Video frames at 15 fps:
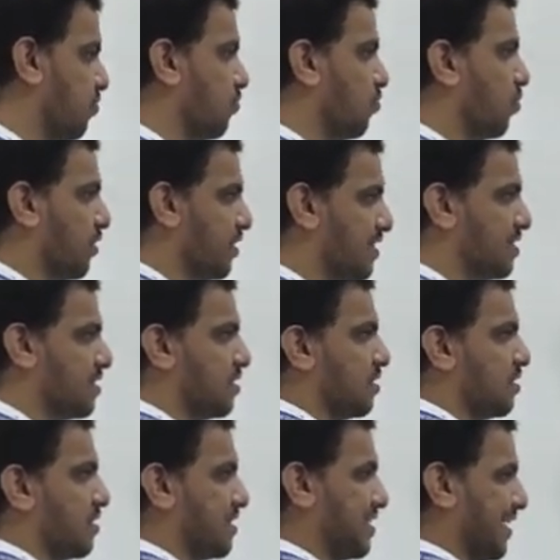what is
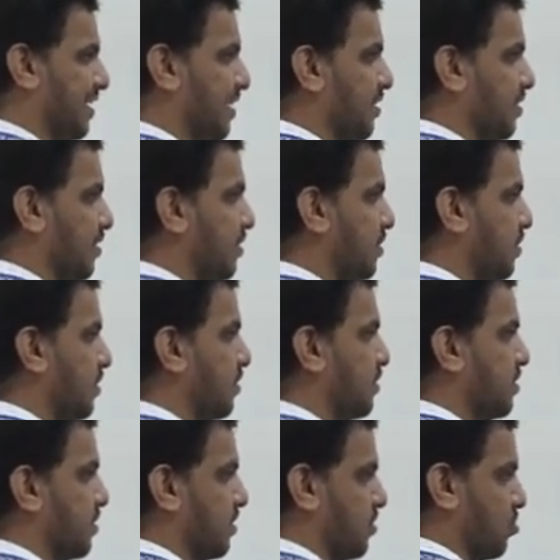sector,
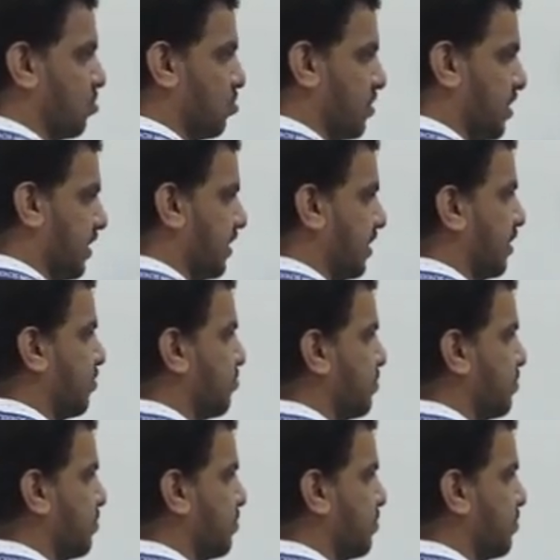so sector